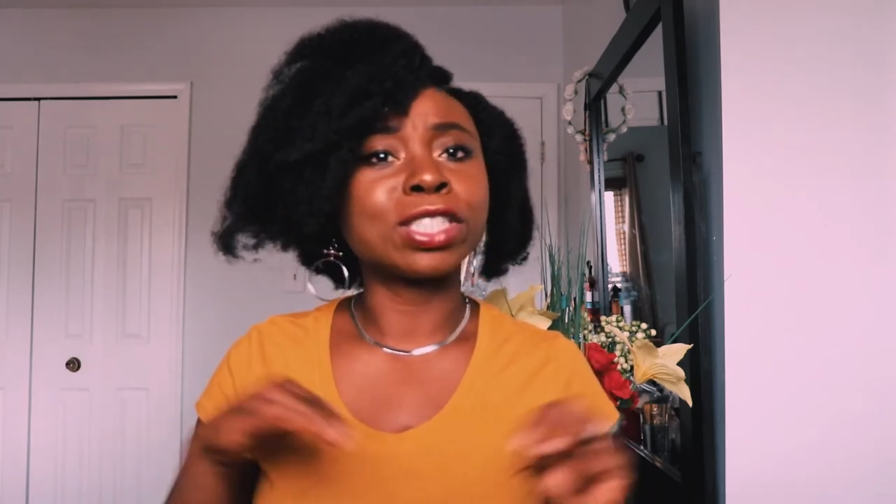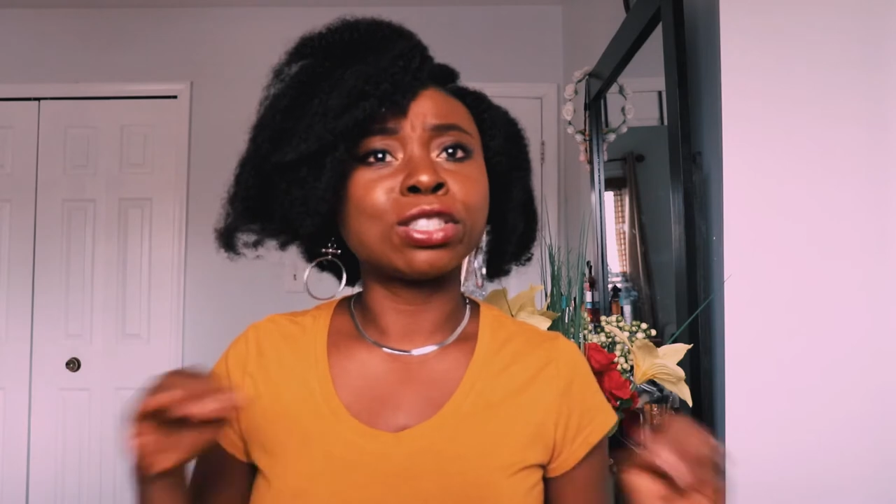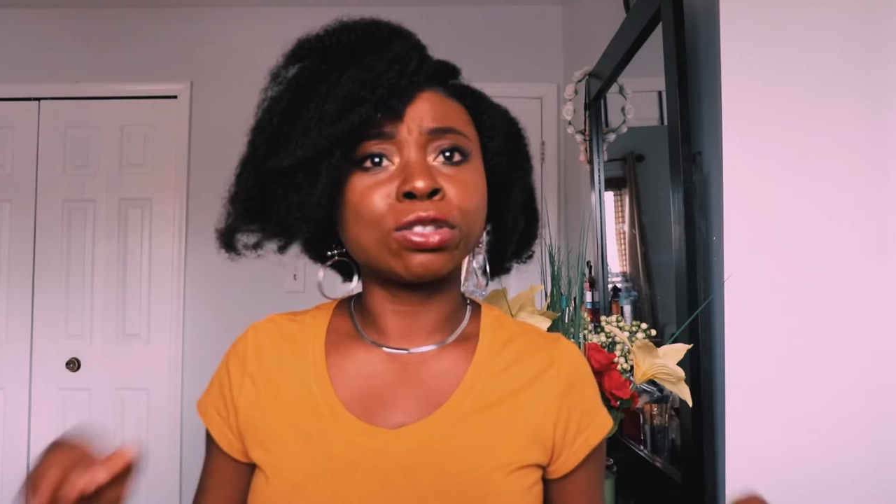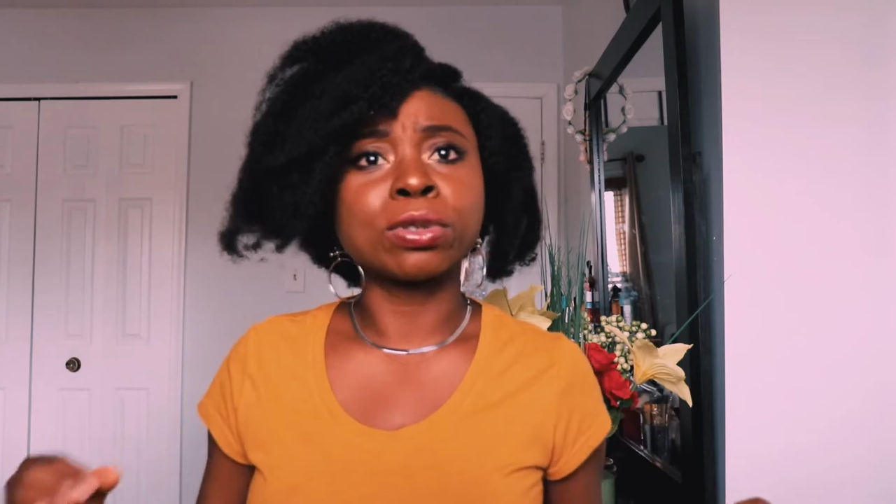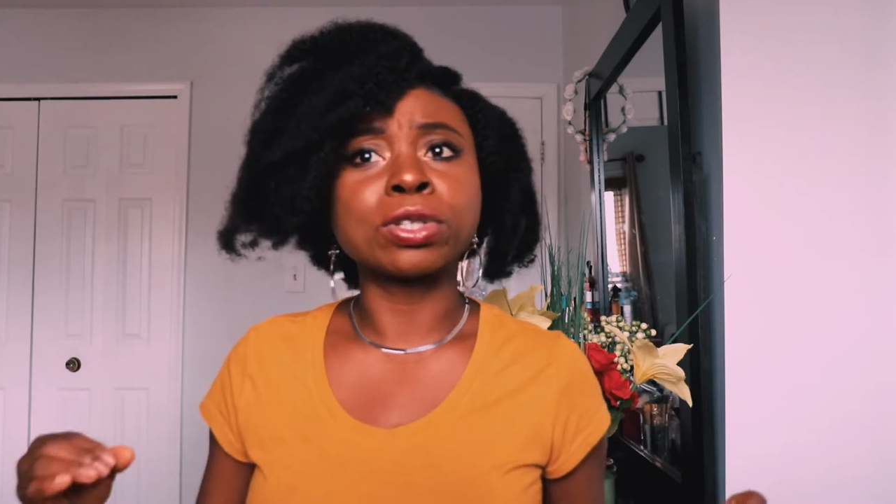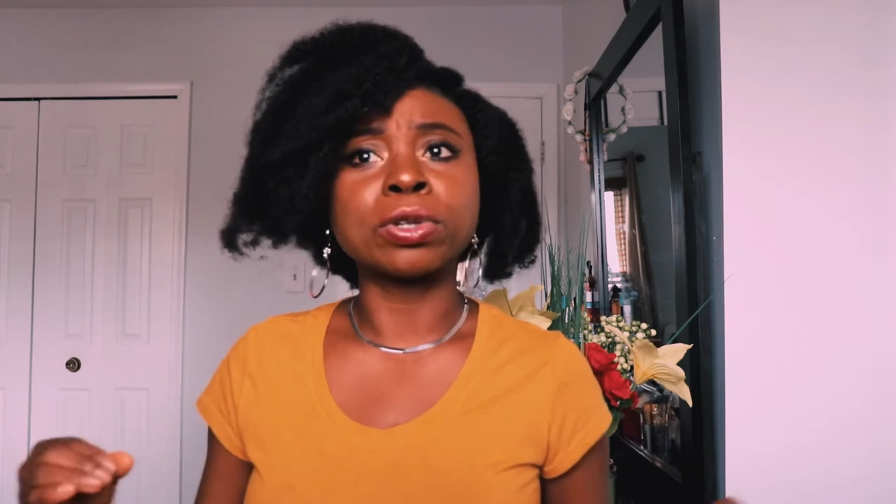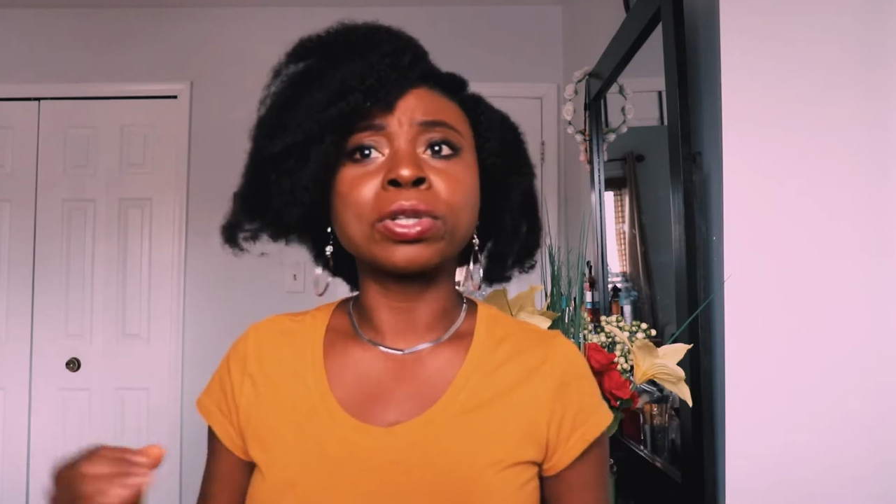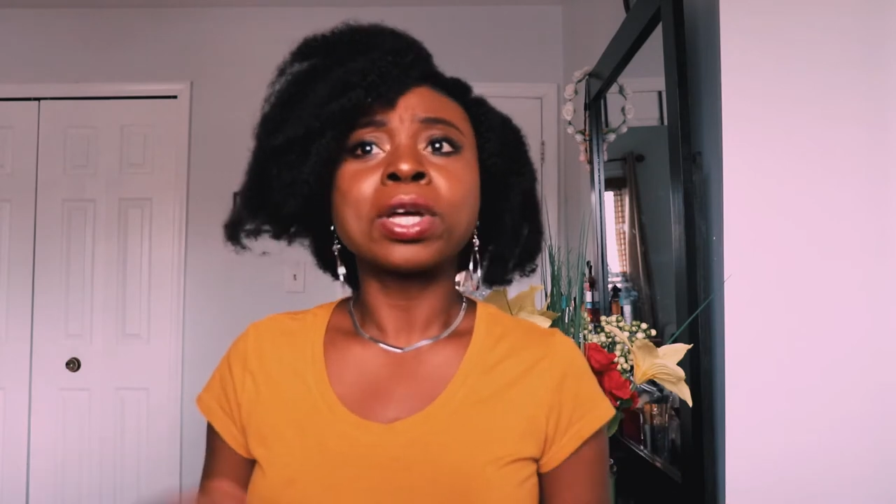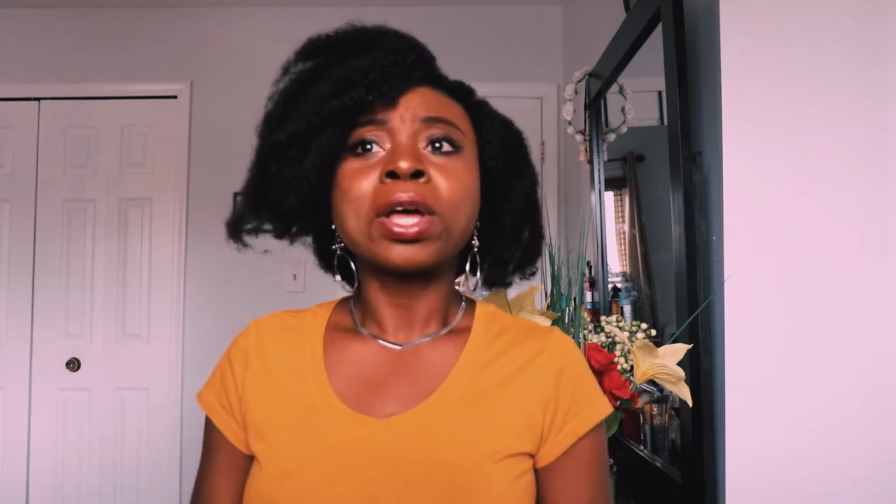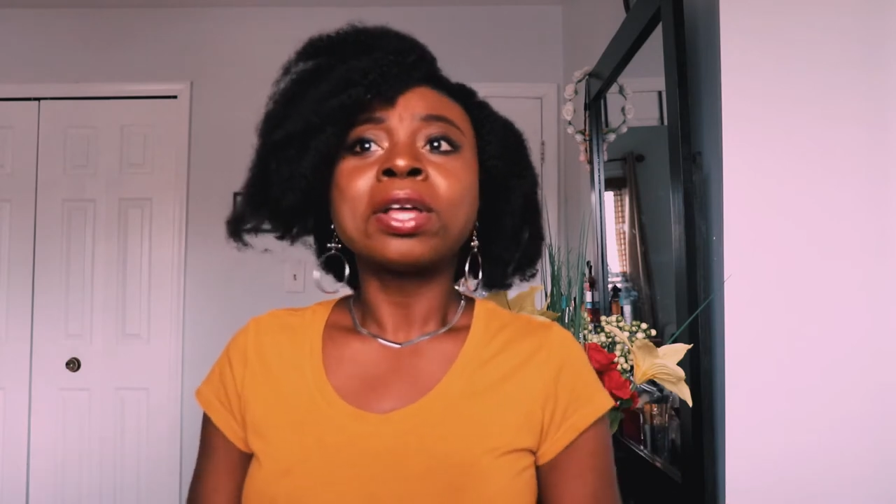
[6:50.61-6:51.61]

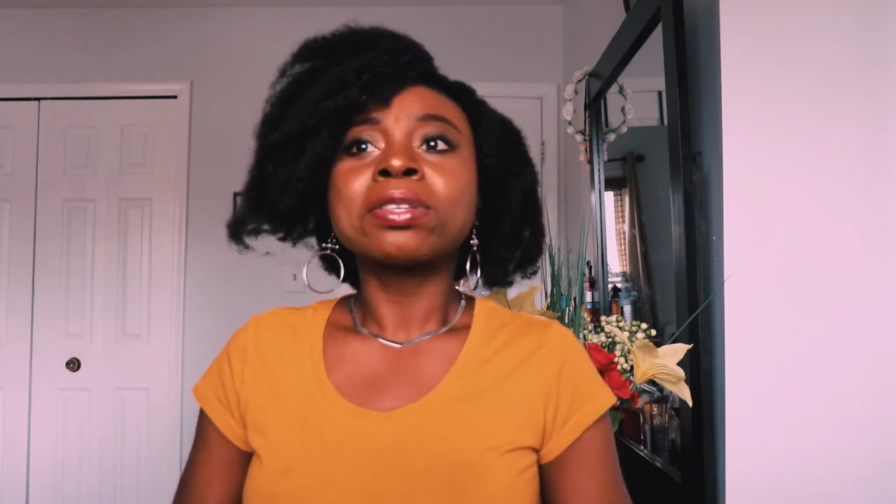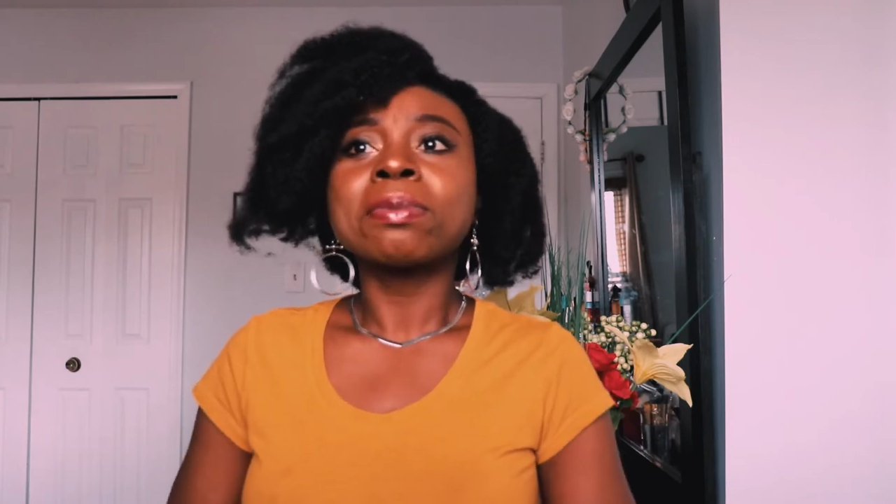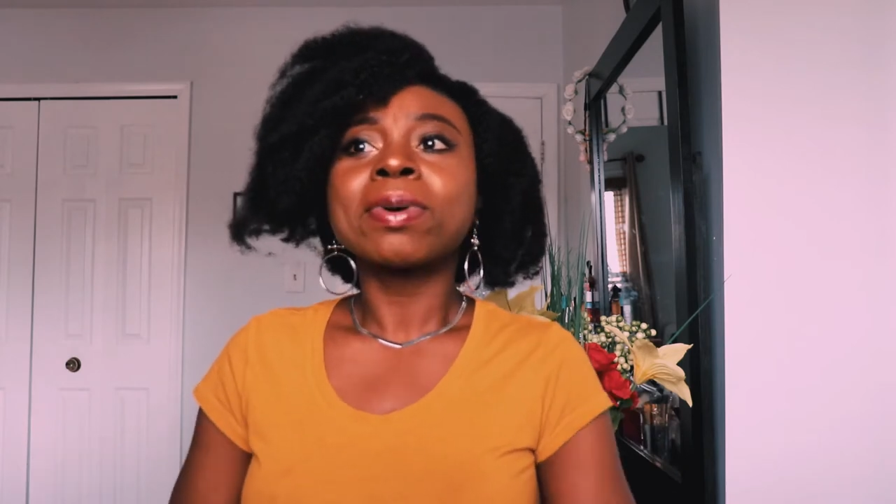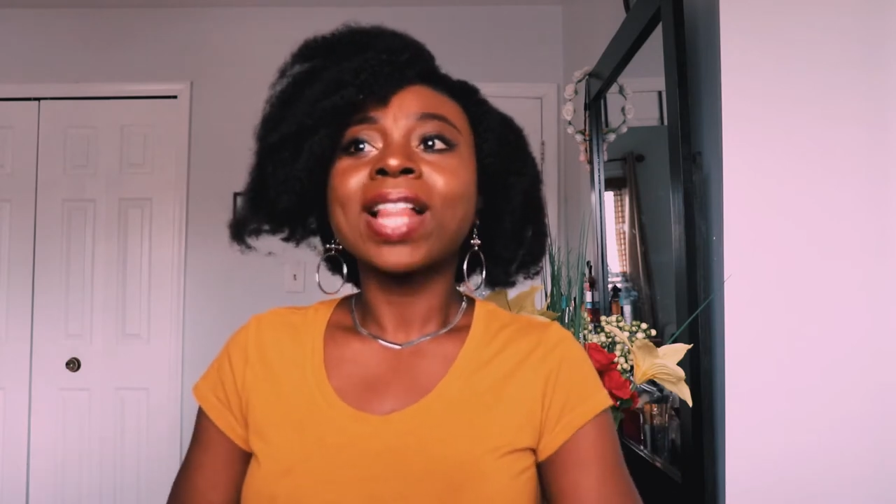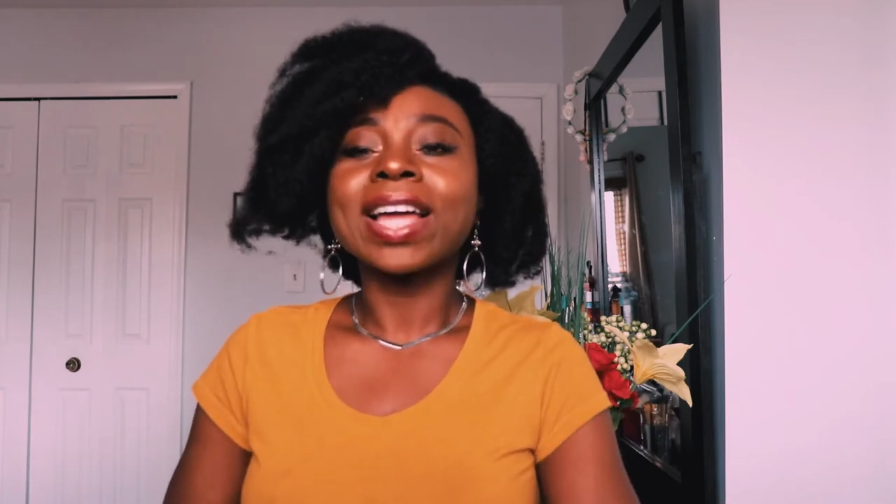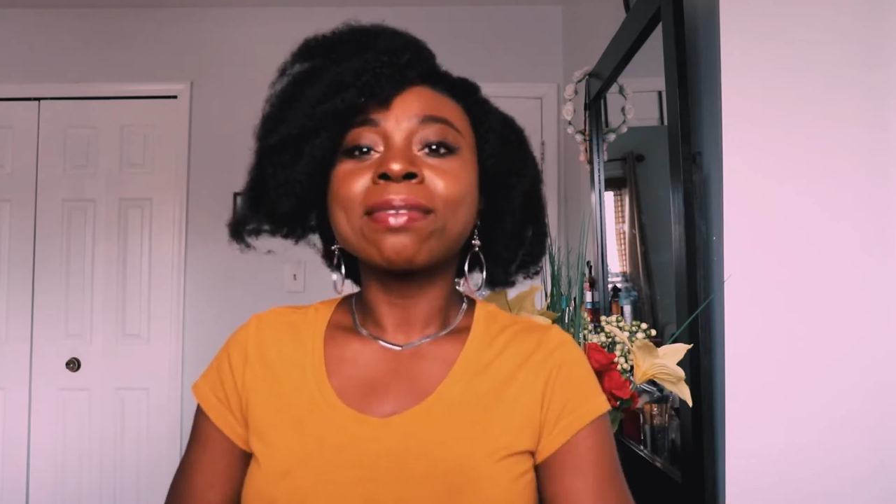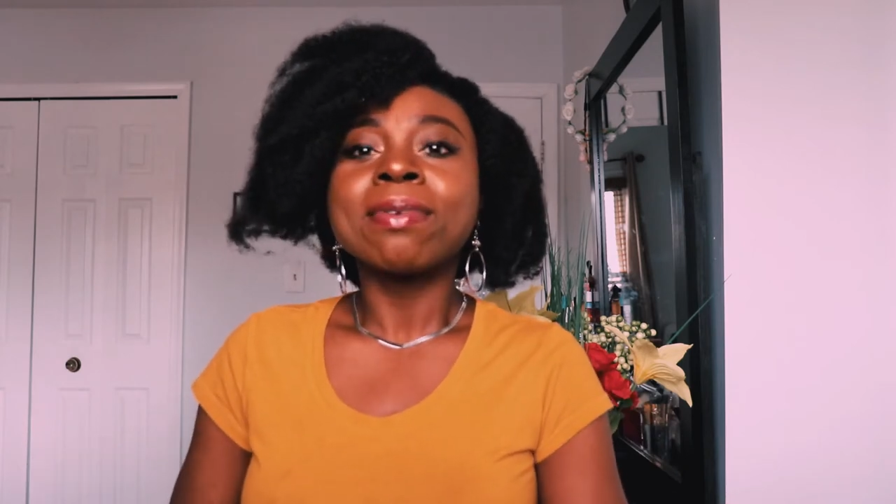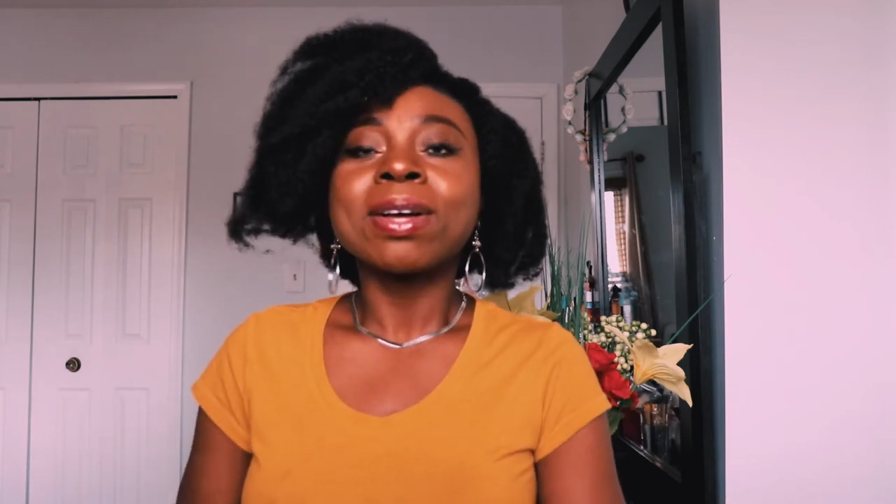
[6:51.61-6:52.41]
situation so but like